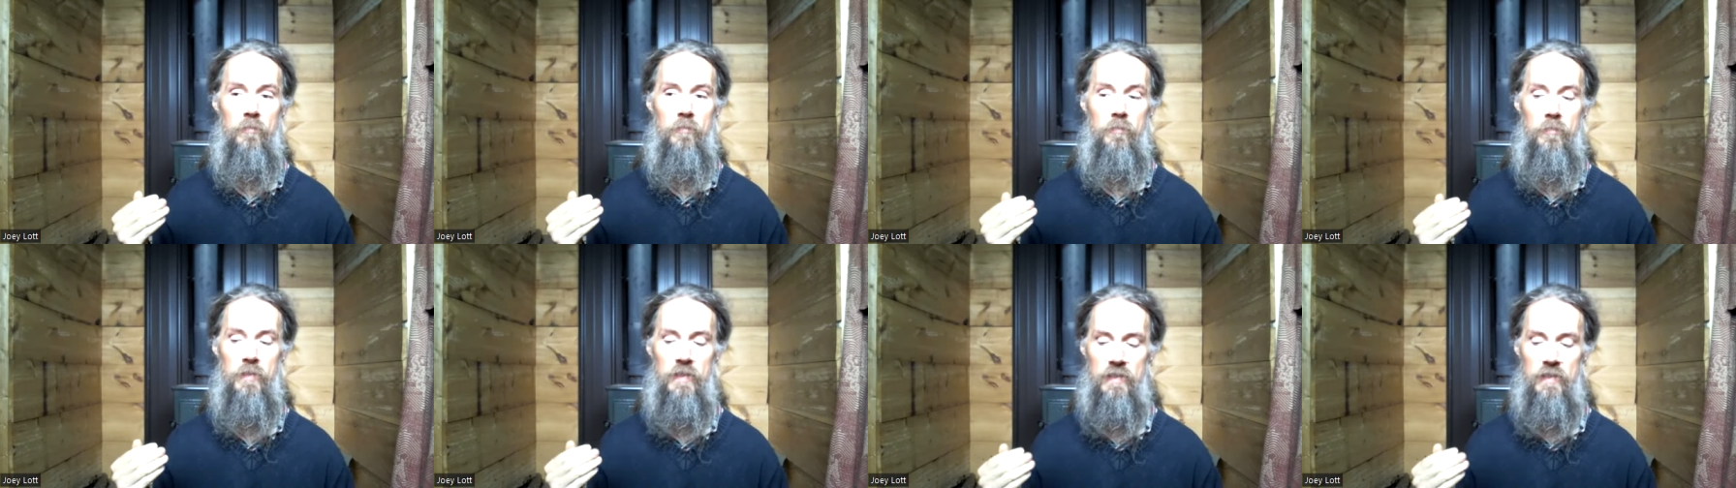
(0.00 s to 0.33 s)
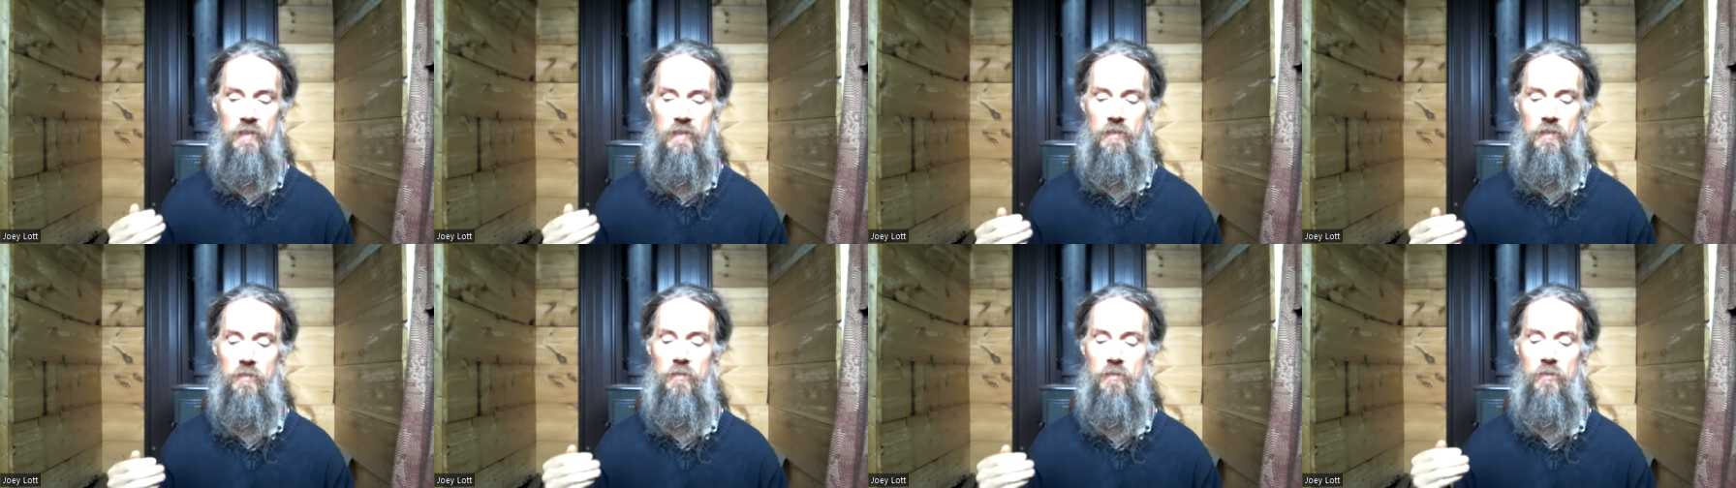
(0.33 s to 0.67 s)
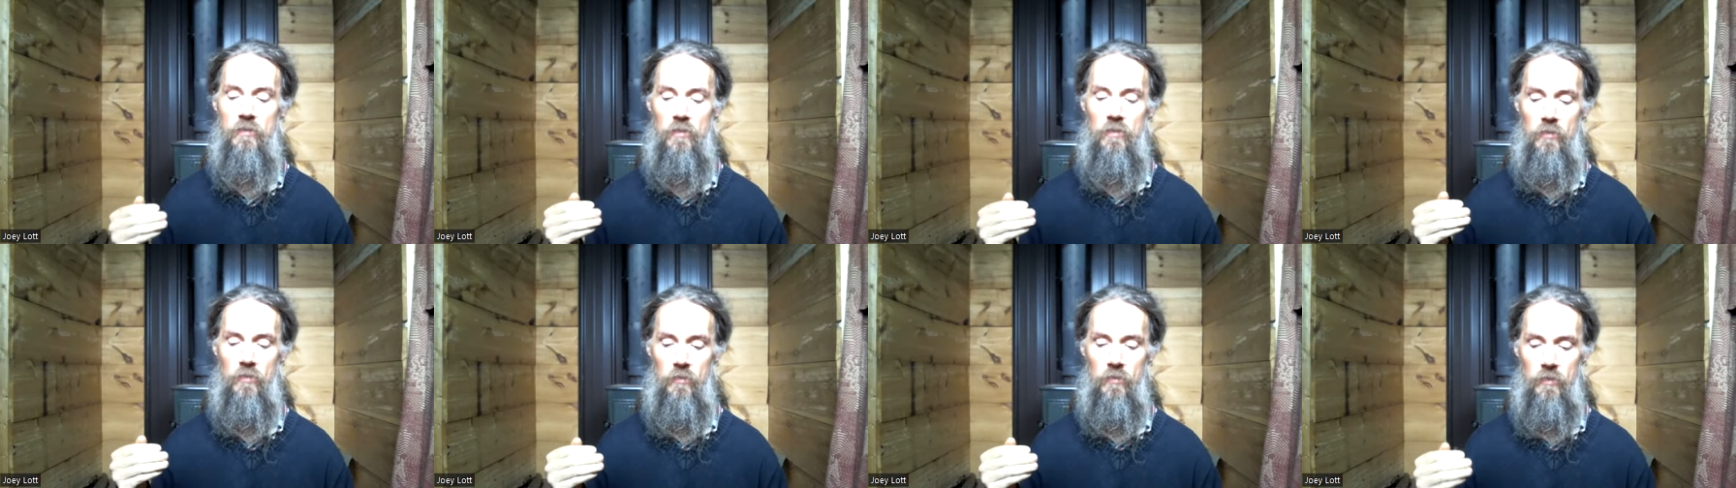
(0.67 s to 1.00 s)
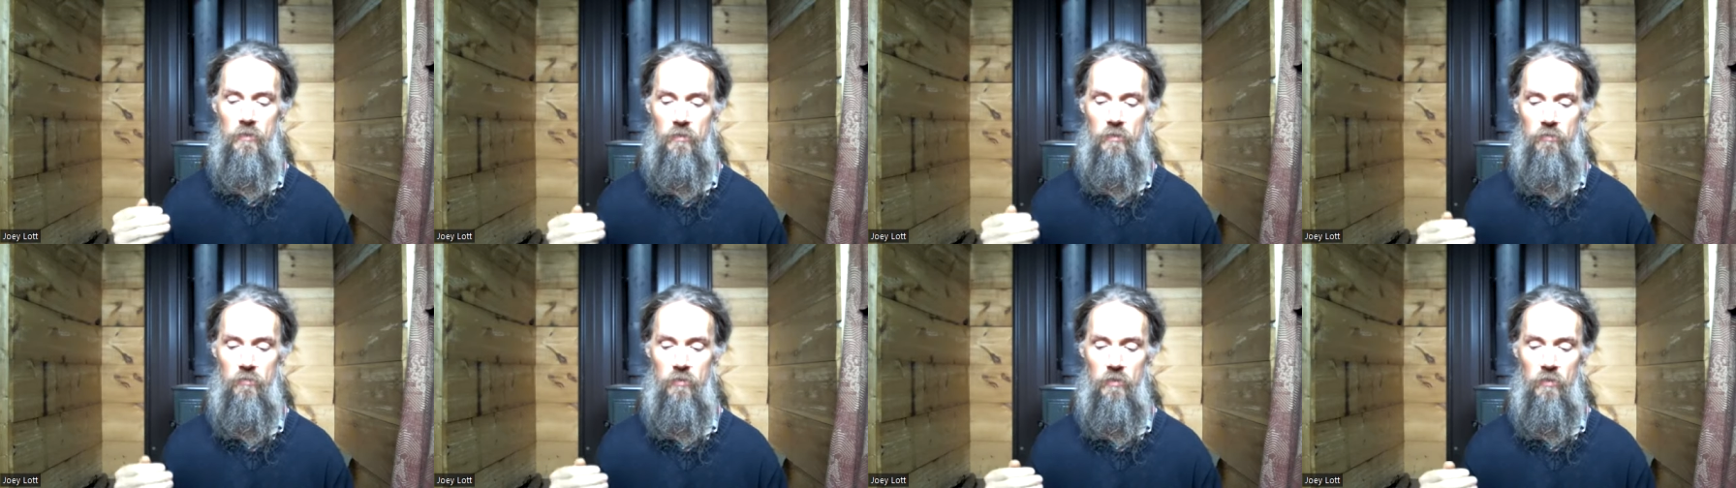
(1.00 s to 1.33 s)
begin to
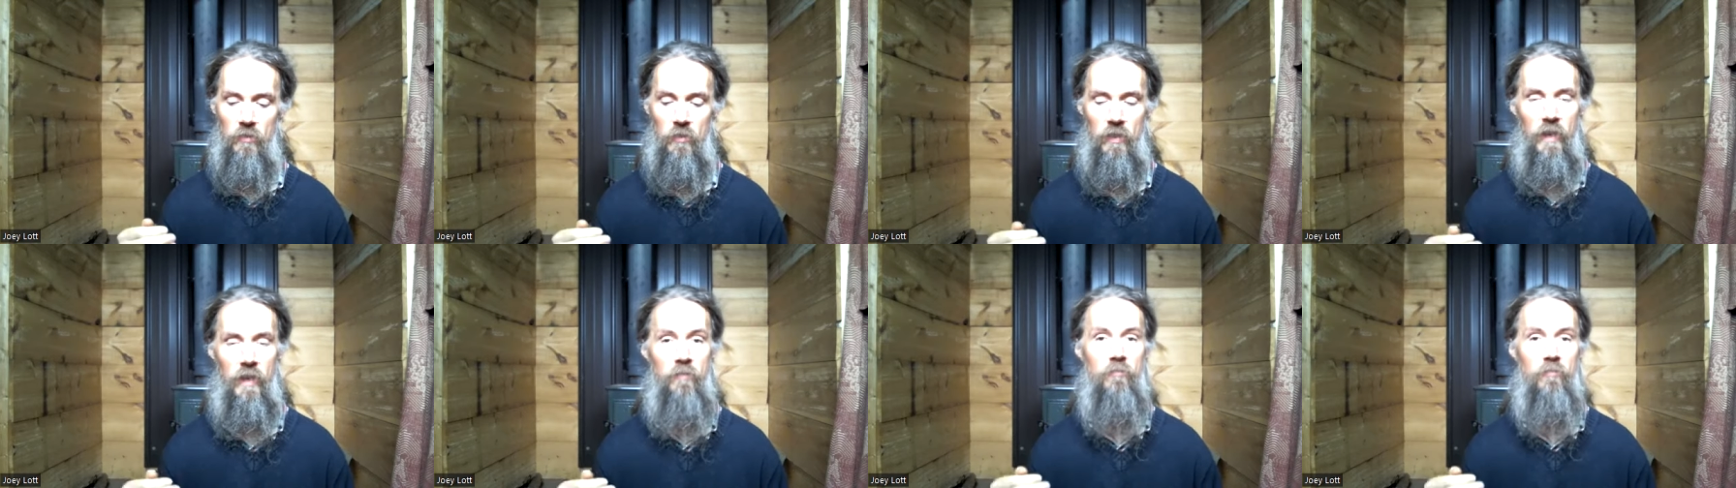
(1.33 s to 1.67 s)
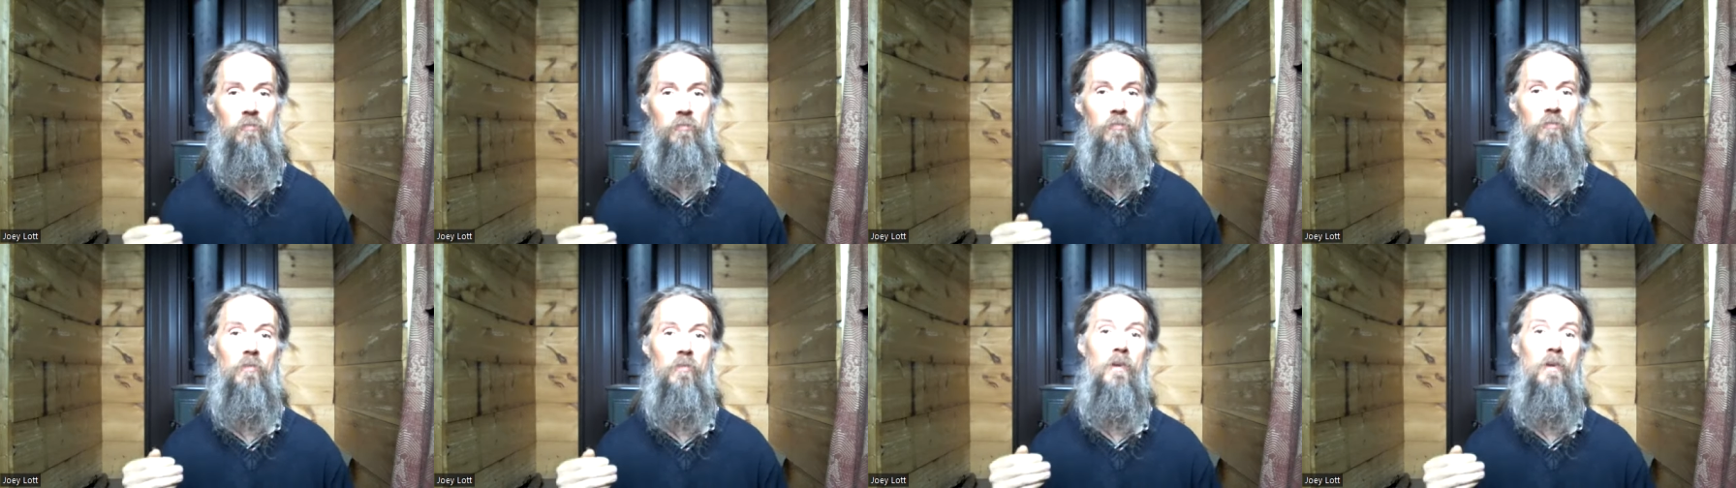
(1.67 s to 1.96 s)
live your life